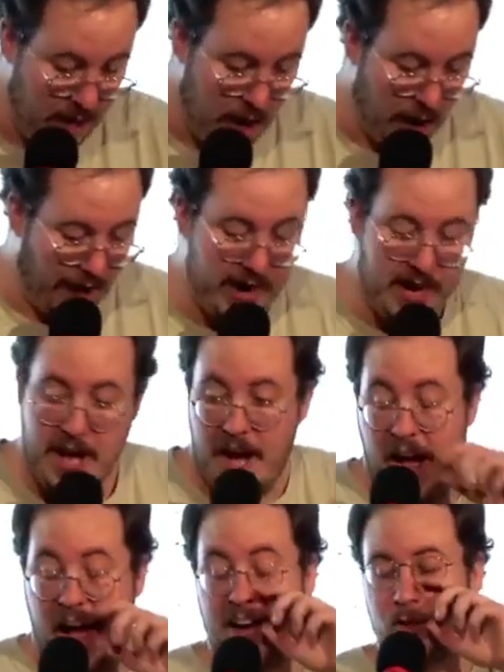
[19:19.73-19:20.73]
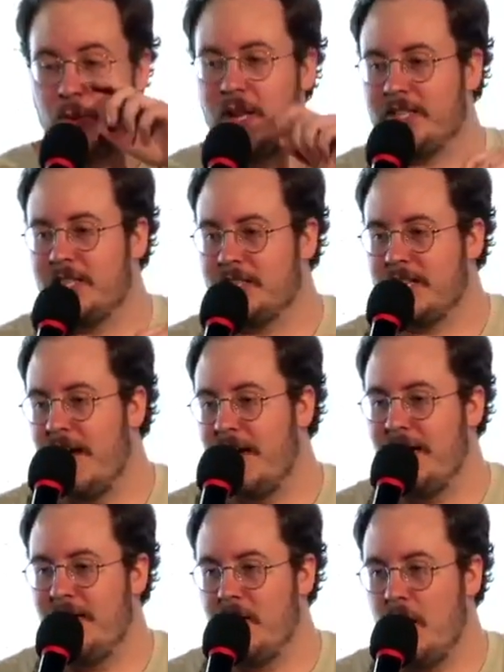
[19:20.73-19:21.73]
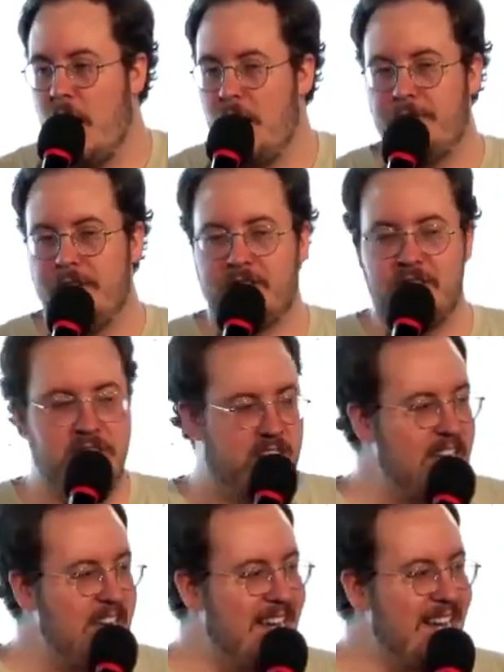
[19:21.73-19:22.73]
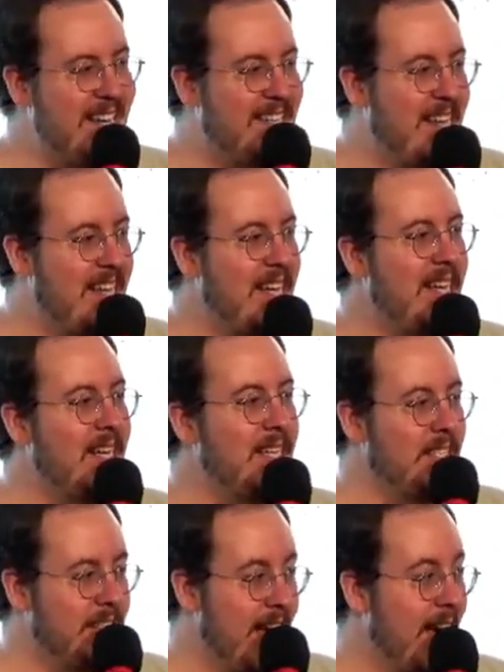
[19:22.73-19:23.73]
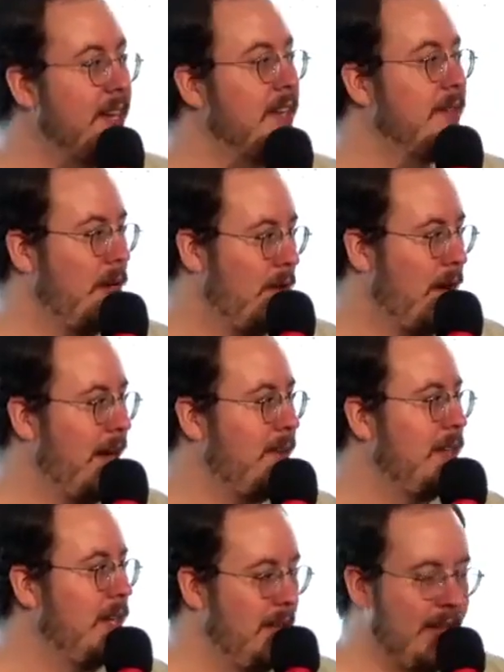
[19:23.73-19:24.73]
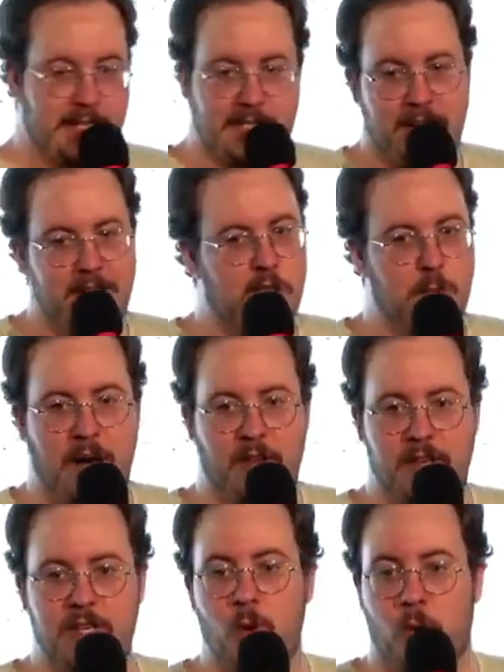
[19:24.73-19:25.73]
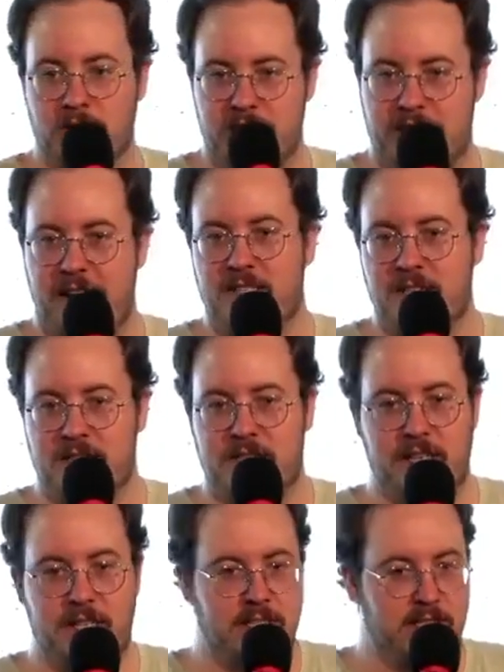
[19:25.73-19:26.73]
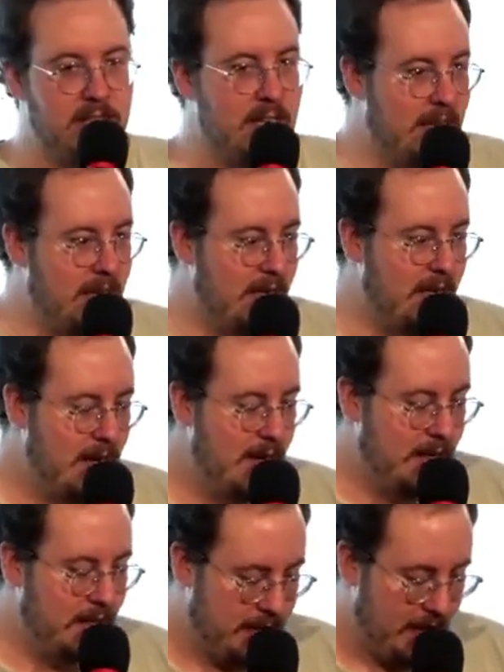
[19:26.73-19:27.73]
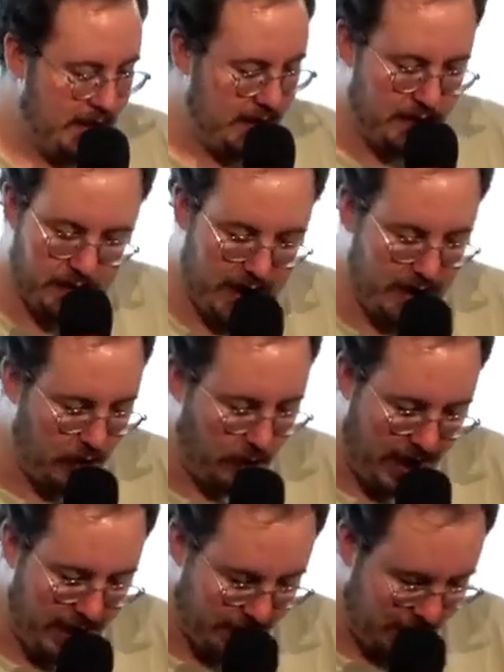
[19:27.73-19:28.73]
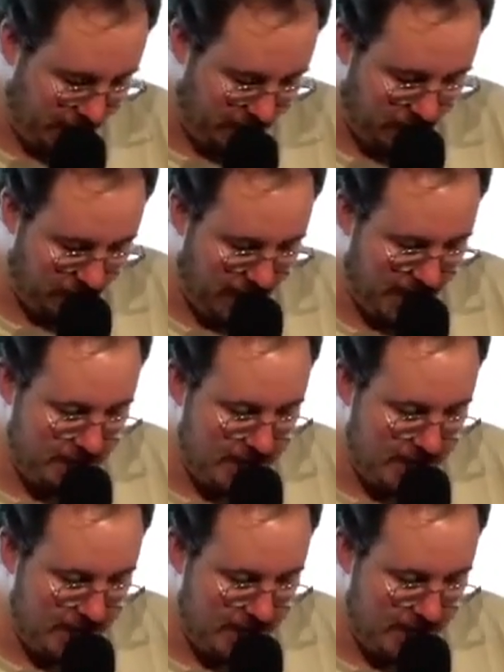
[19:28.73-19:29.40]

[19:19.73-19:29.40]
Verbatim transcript: All right. Uh, as we like to say in the office, D E D, dead. All right. That's how you spell it. You are dead to sin, D E D. There ain't no A in there. All right.